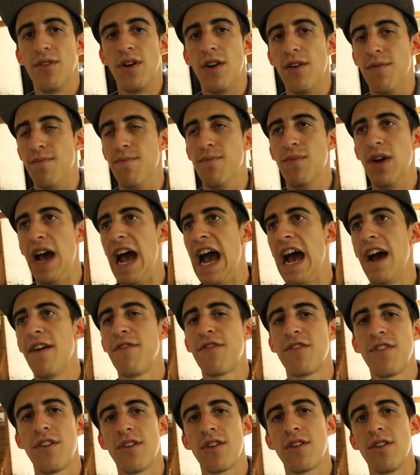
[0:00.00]
a
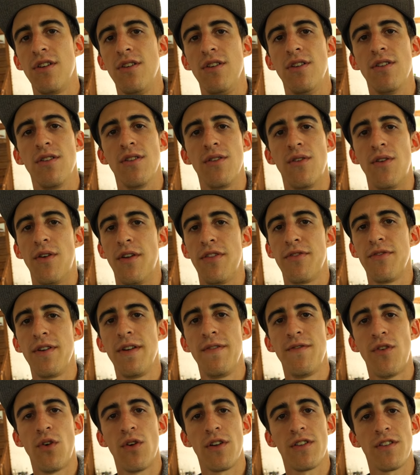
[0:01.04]
half circle or
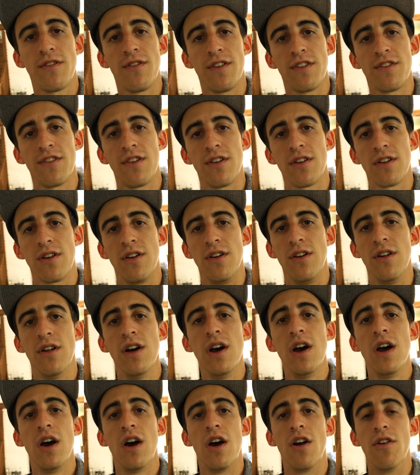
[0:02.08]
three fourths of a
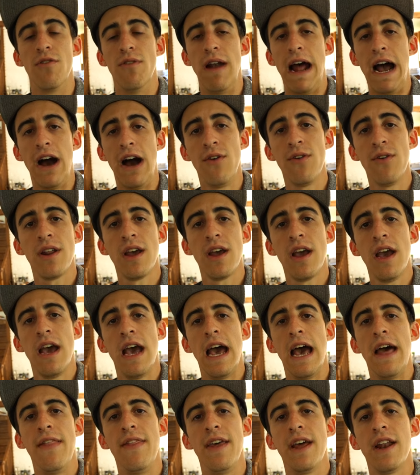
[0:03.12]
circle around.
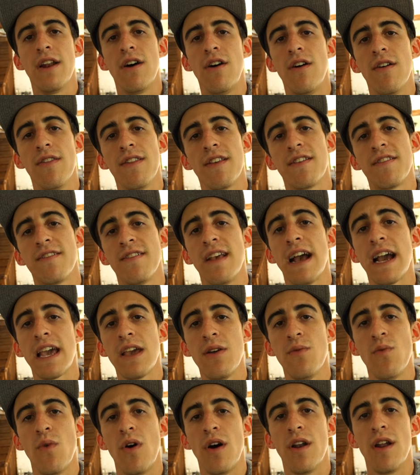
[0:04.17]
And then on the
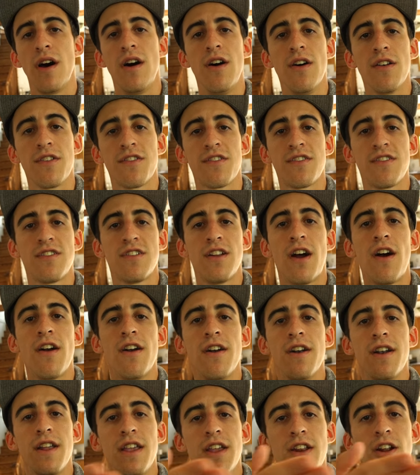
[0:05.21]
second one, I'll
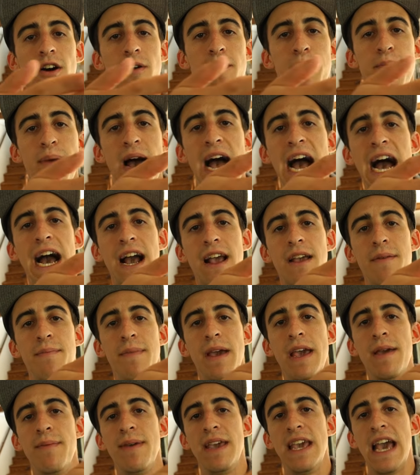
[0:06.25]
start, you know, back
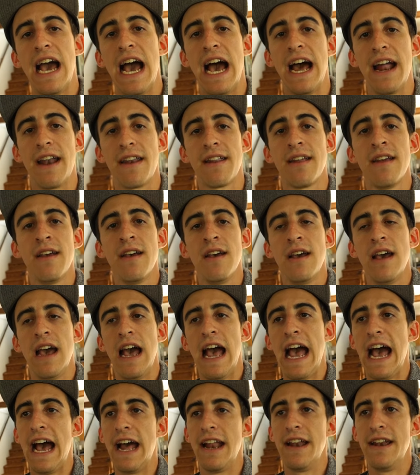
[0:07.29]
maybe at
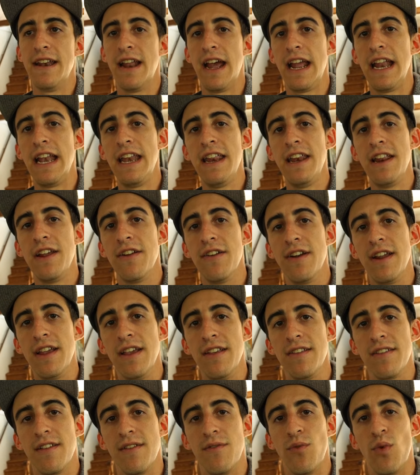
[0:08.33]
at 90
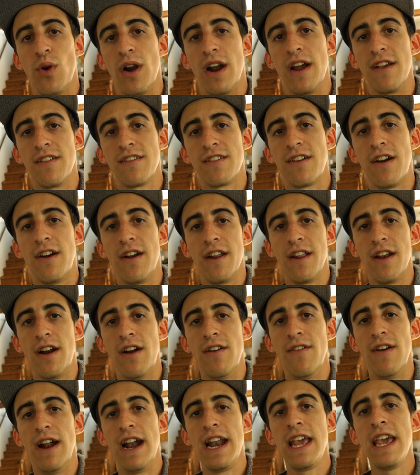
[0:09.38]
degrees of where I started
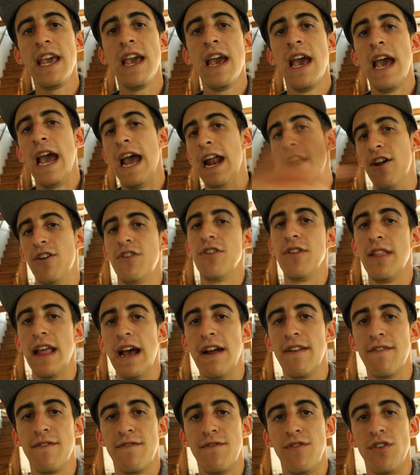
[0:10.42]
already, and I'll do
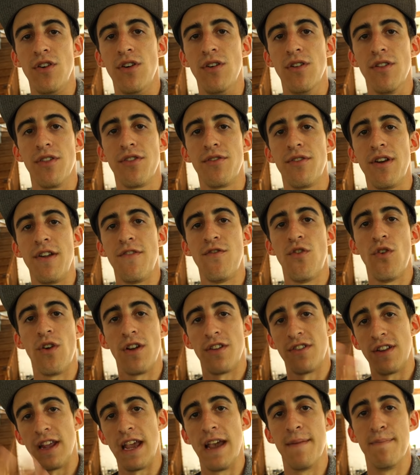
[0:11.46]
that full 3
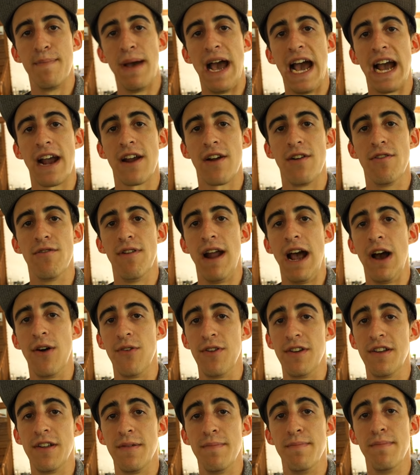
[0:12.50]
fourths to get back
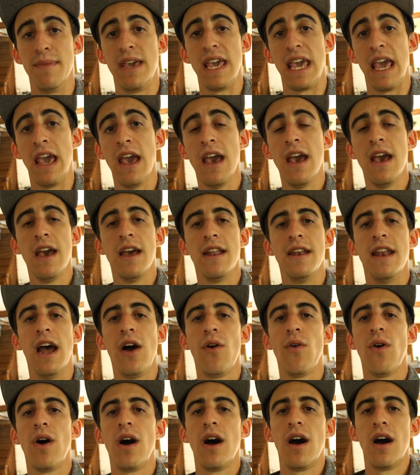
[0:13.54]
around to me.
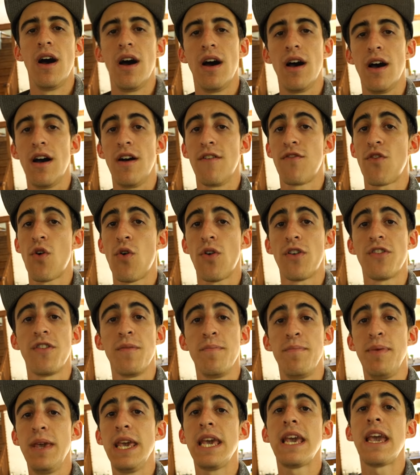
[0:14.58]
Now, uh, of course,
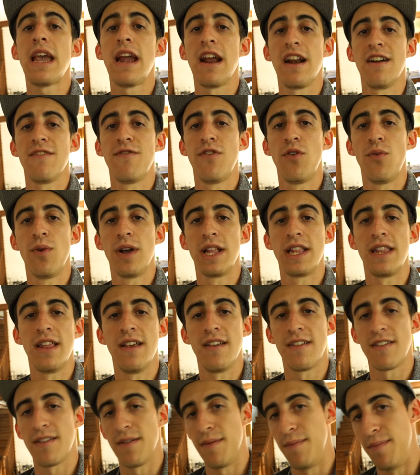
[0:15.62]
be careful with
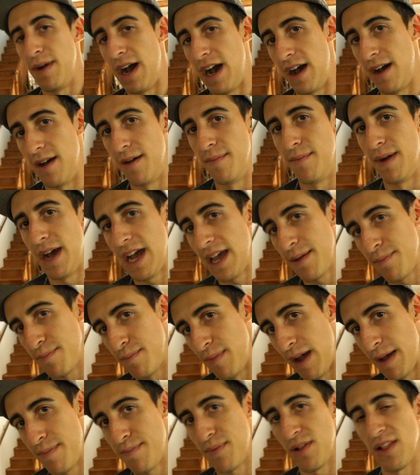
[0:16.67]
this. My, my,
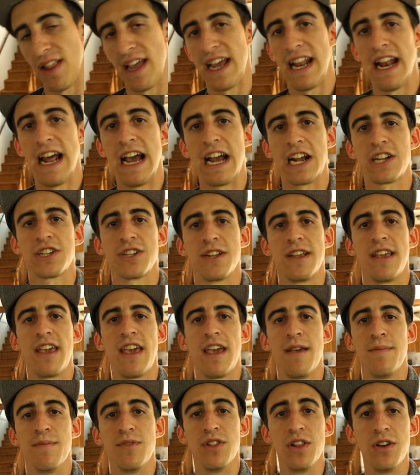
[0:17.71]
my plate actually
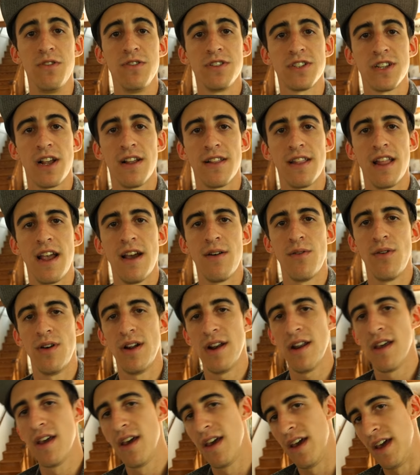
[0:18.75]
came loose on that
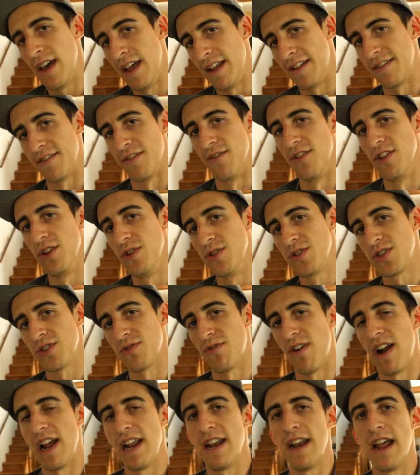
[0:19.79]
one. It's loose
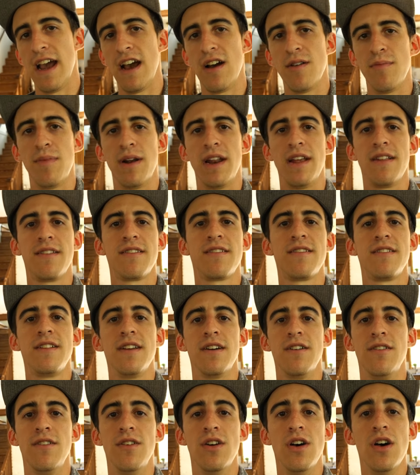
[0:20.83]
right now, but it's
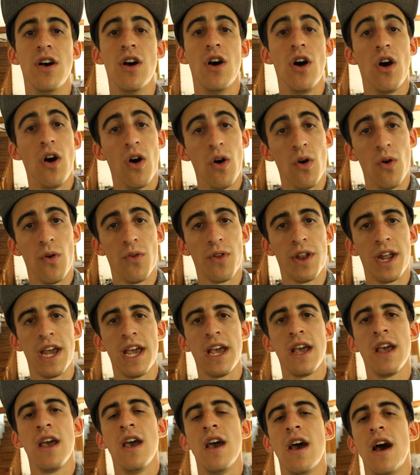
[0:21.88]
still
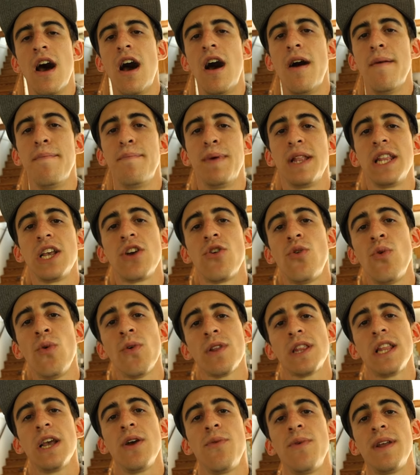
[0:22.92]
holding. Um, but the
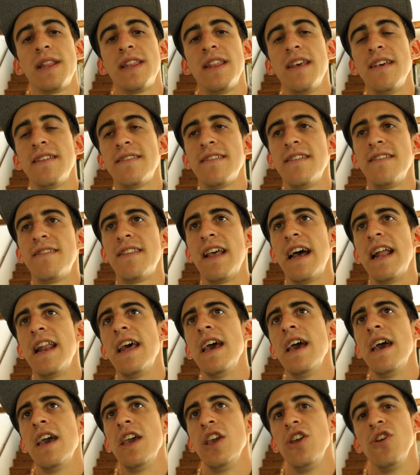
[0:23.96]
cool thing with this is that
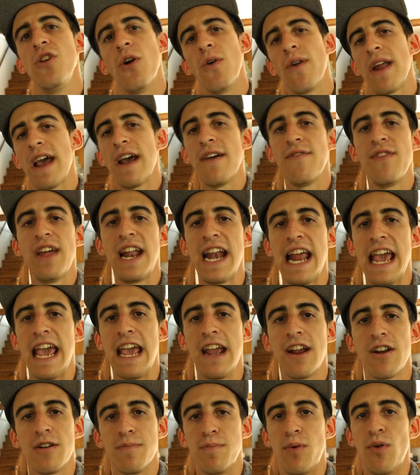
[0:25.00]
you don't have that
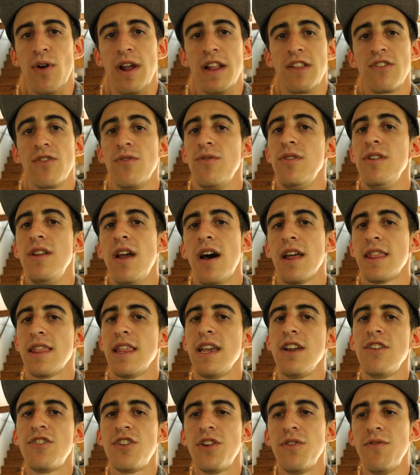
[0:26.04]
anchor point. So
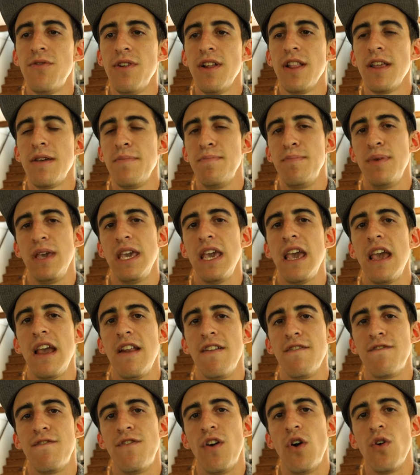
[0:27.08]
nothing should really be
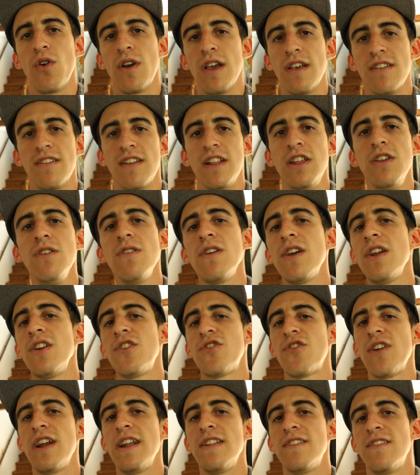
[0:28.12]
in focus. And you can
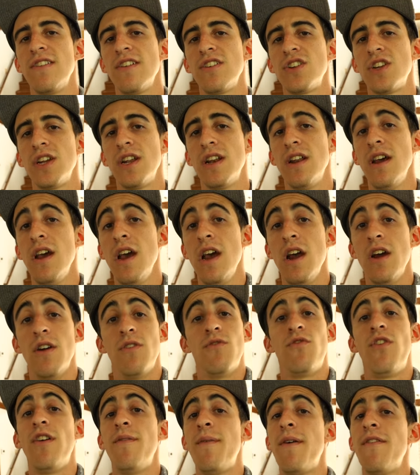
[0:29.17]
transition
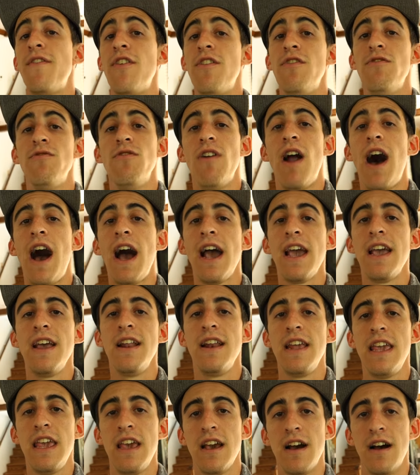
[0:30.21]
from a
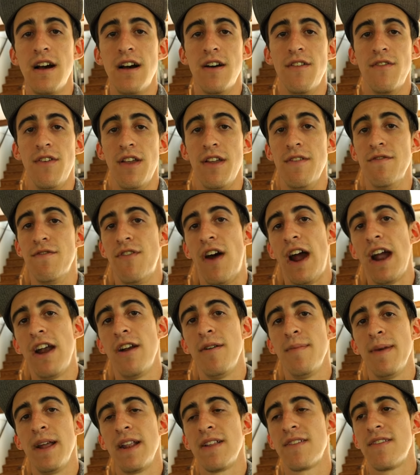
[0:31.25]
variety of
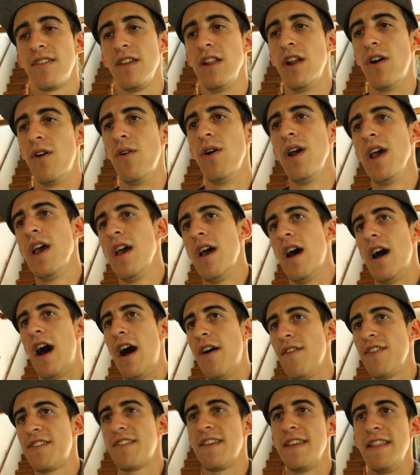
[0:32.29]
environments. You know,
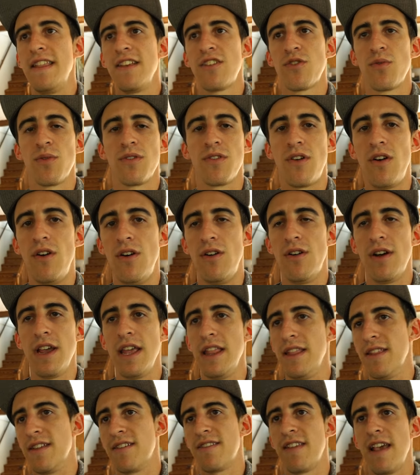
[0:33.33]
obviously this was all
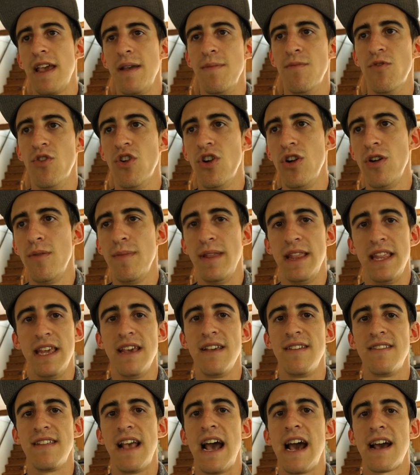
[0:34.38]
in the same room in the
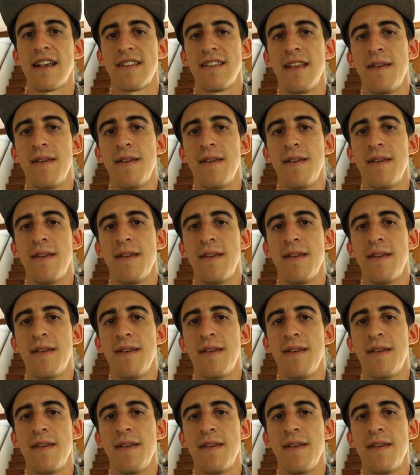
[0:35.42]
exact